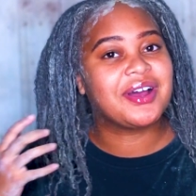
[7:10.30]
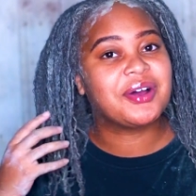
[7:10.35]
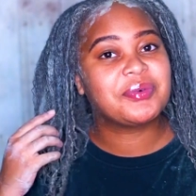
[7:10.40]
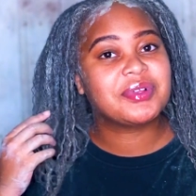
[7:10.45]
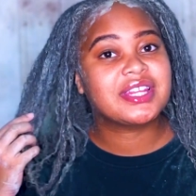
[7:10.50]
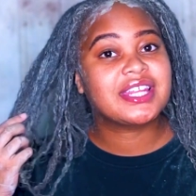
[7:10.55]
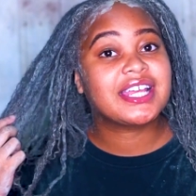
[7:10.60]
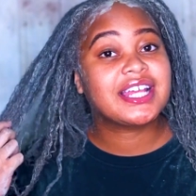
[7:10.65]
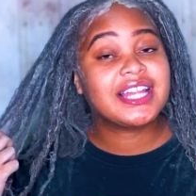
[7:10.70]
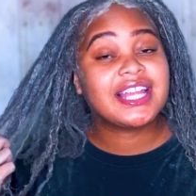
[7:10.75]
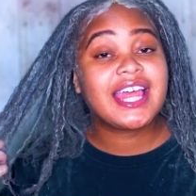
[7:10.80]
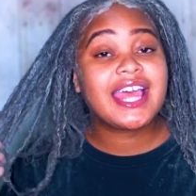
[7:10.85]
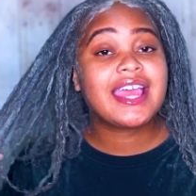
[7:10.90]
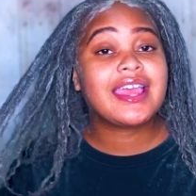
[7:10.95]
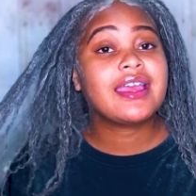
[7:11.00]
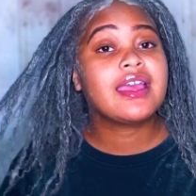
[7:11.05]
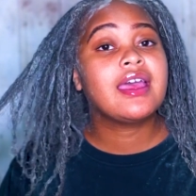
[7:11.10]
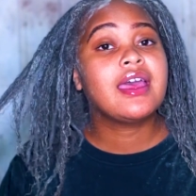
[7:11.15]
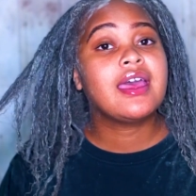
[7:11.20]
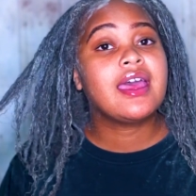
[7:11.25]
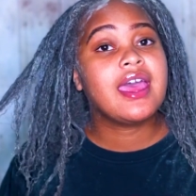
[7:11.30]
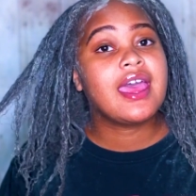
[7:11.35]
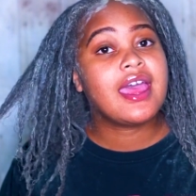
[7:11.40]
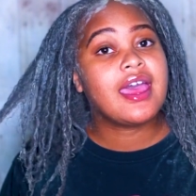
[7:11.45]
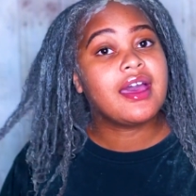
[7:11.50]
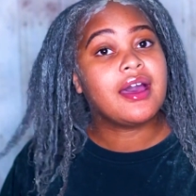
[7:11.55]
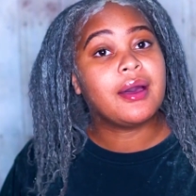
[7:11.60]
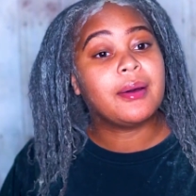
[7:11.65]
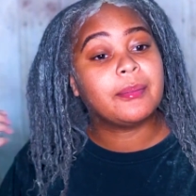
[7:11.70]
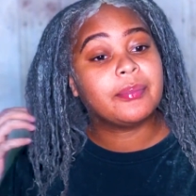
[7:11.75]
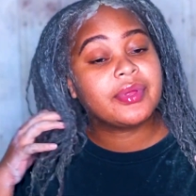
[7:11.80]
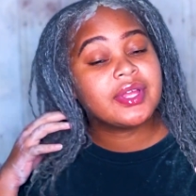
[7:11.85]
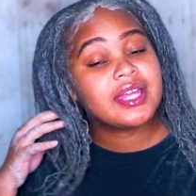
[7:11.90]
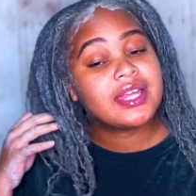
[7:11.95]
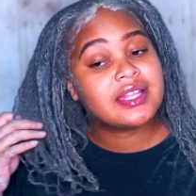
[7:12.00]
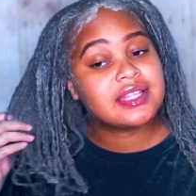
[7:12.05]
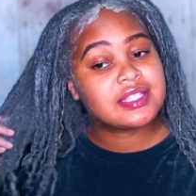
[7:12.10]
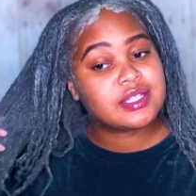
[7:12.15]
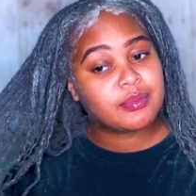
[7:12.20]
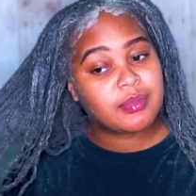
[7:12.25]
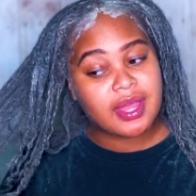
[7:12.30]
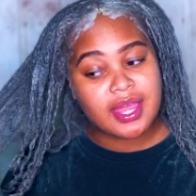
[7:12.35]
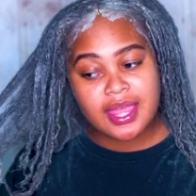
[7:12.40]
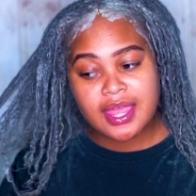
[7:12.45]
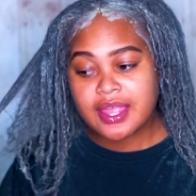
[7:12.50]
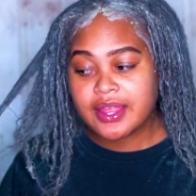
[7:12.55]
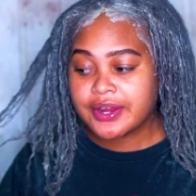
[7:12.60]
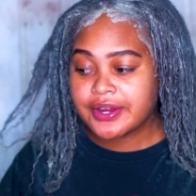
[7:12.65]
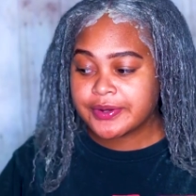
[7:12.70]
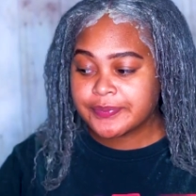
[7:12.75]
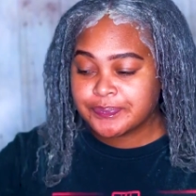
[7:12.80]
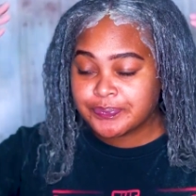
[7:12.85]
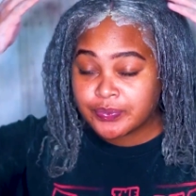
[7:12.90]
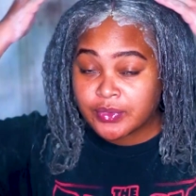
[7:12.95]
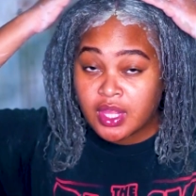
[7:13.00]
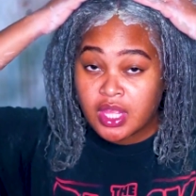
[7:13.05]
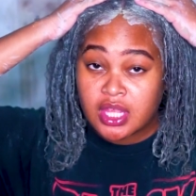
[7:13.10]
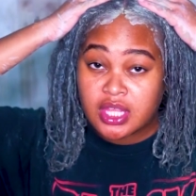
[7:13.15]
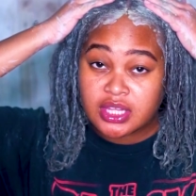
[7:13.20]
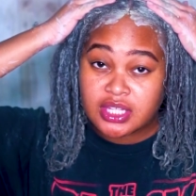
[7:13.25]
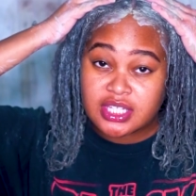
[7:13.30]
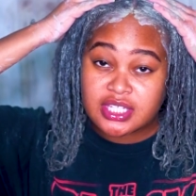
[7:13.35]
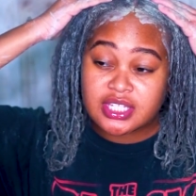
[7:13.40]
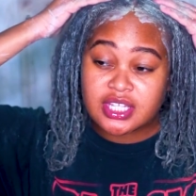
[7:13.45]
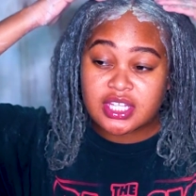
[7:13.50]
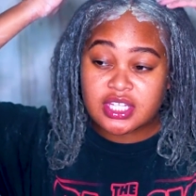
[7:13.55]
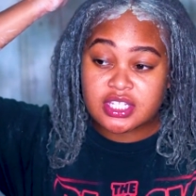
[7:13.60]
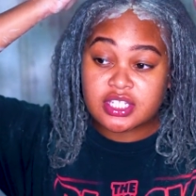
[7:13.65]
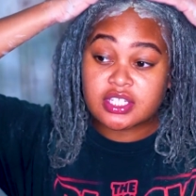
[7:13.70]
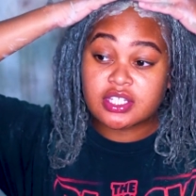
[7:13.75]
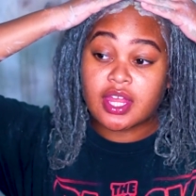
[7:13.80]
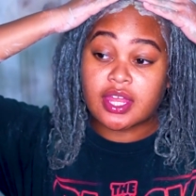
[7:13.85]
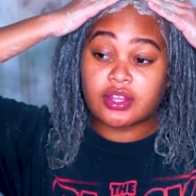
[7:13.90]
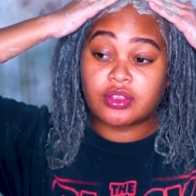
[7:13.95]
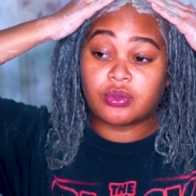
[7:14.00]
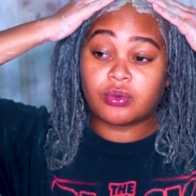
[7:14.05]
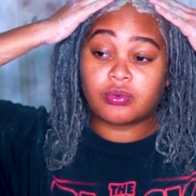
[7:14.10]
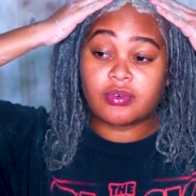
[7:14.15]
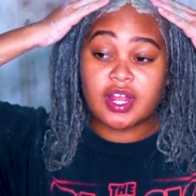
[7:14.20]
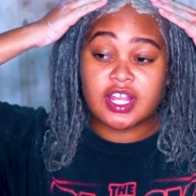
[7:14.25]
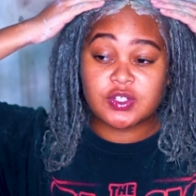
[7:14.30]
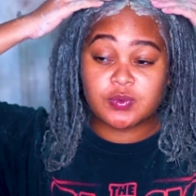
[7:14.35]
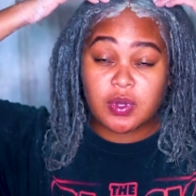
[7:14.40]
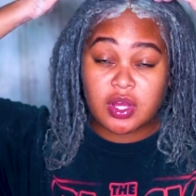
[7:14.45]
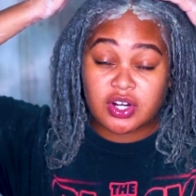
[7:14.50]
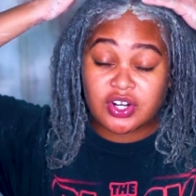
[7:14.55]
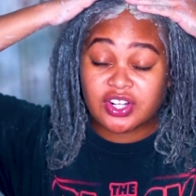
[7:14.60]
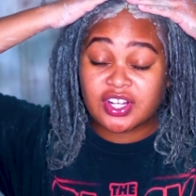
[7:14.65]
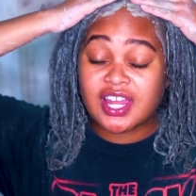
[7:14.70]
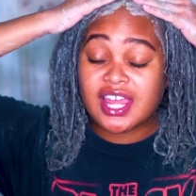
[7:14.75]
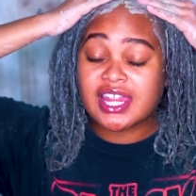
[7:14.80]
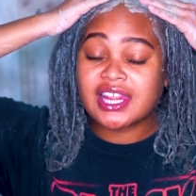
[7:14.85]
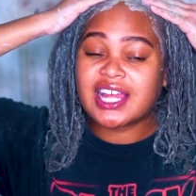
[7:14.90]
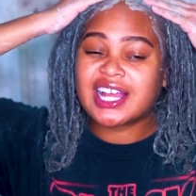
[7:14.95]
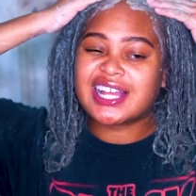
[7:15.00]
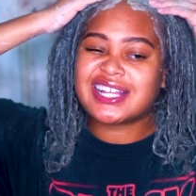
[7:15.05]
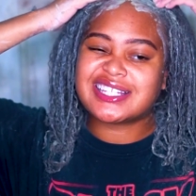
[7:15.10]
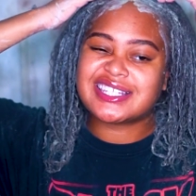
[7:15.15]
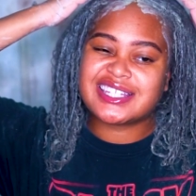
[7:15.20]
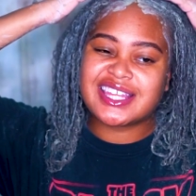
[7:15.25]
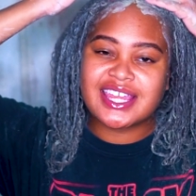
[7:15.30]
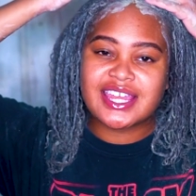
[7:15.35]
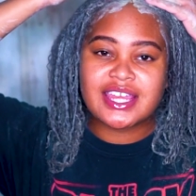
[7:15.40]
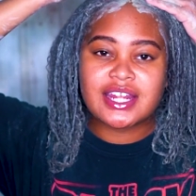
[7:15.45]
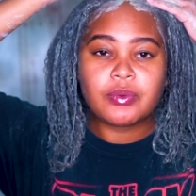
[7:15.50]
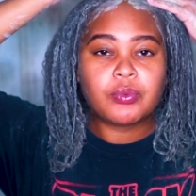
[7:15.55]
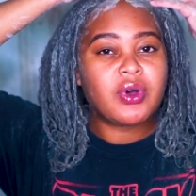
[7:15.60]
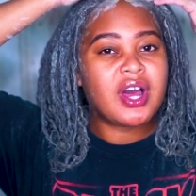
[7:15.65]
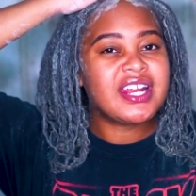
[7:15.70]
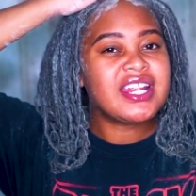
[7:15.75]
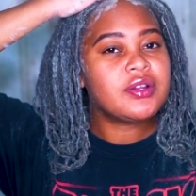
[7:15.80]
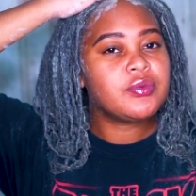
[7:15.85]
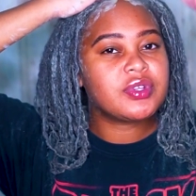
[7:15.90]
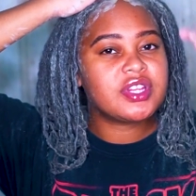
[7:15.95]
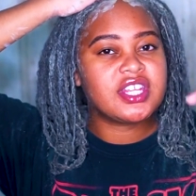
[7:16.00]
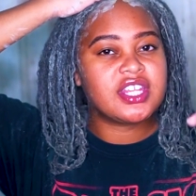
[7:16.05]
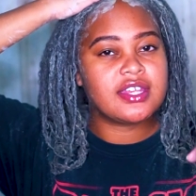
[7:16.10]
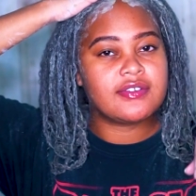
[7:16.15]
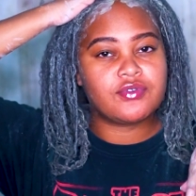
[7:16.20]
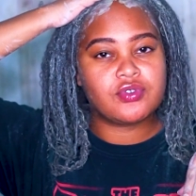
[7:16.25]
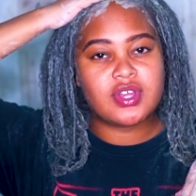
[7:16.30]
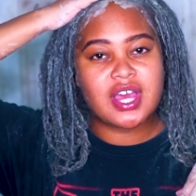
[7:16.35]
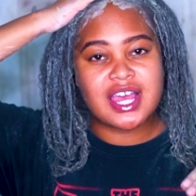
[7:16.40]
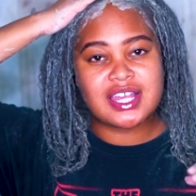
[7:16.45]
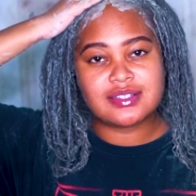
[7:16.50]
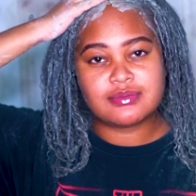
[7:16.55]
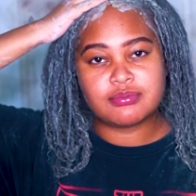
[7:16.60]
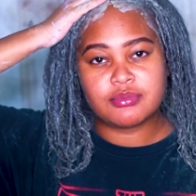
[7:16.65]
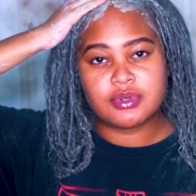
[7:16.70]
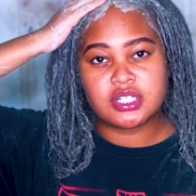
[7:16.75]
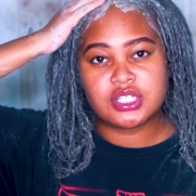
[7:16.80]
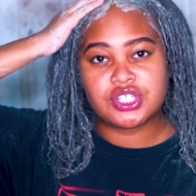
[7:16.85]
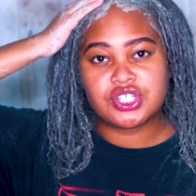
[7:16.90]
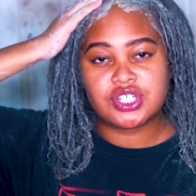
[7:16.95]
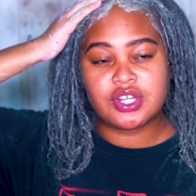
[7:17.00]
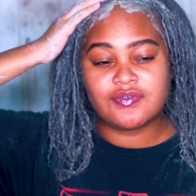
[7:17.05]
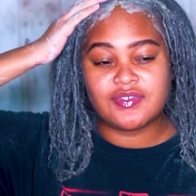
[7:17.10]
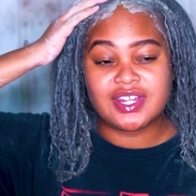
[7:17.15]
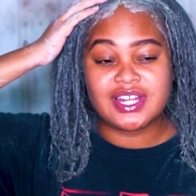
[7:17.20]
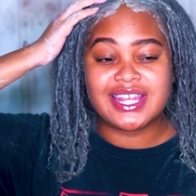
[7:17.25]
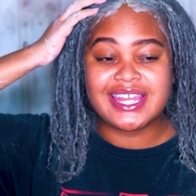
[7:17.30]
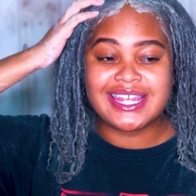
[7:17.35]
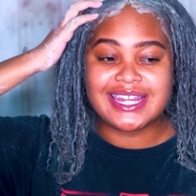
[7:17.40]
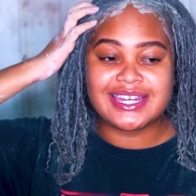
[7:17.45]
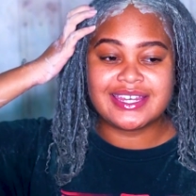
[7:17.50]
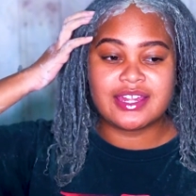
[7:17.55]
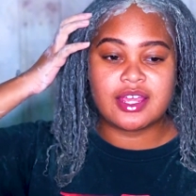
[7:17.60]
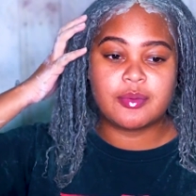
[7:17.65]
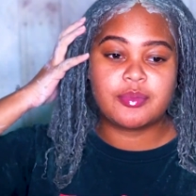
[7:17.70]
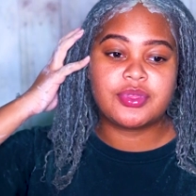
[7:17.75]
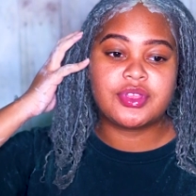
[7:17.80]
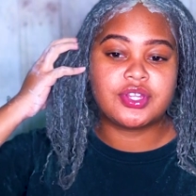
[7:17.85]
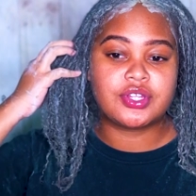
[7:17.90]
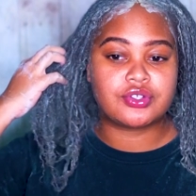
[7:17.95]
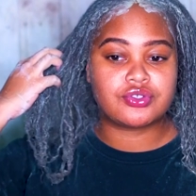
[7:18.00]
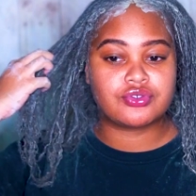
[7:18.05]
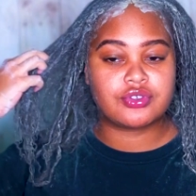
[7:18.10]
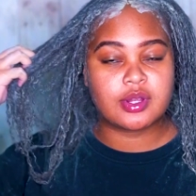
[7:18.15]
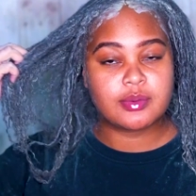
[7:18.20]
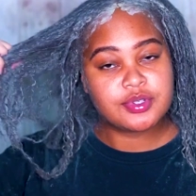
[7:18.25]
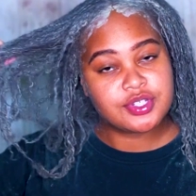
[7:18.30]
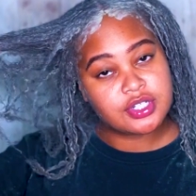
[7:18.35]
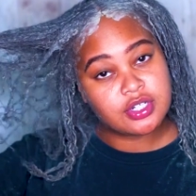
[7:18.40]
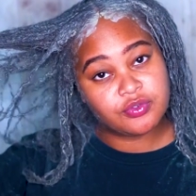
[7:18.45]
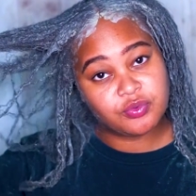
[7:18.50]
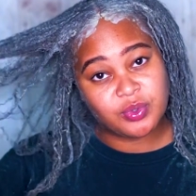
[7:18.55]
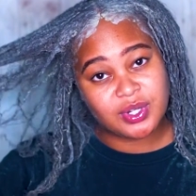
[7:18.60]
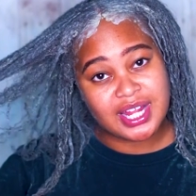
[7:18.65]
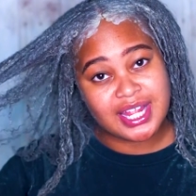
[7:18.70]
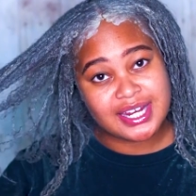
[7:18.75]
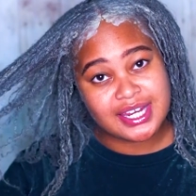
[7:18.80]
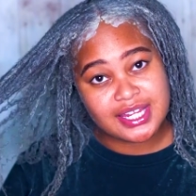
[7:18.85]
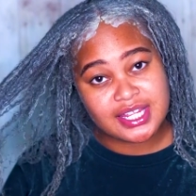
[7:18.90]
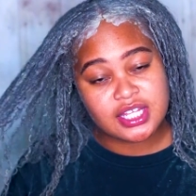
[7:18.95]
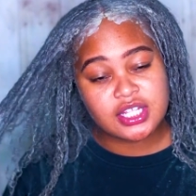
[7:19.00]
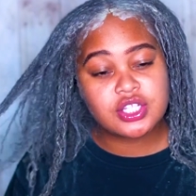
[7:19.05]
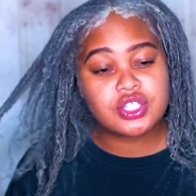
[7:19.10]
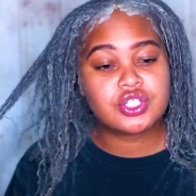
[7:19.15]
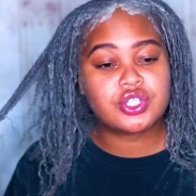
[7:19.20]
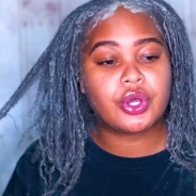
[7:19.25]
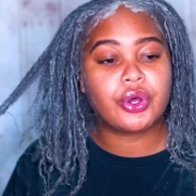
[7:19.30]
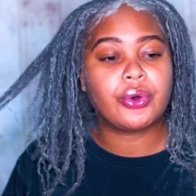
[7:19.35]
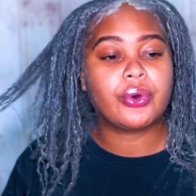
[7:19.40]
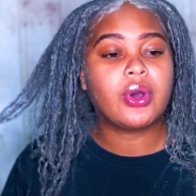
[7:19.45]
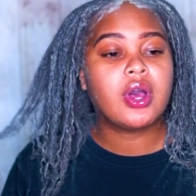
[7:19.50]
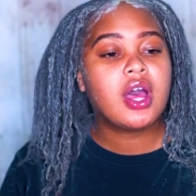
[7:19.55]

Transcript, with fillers: with the clay put into my hair. This is like the rice water clay, like I said. Well, I didn't really give you guys much of an in-depth description of what I did, so